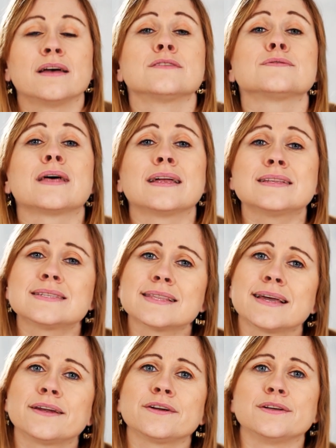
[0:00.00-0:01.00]
so that it's
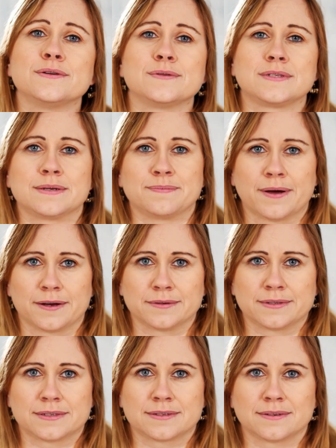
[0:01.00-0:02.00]
later used in
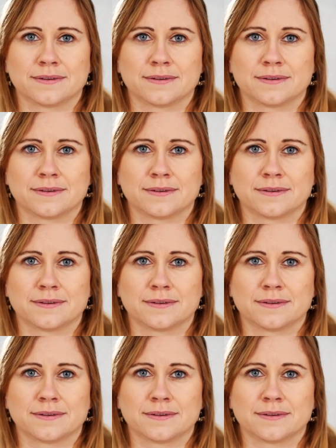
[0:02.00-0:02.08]
post.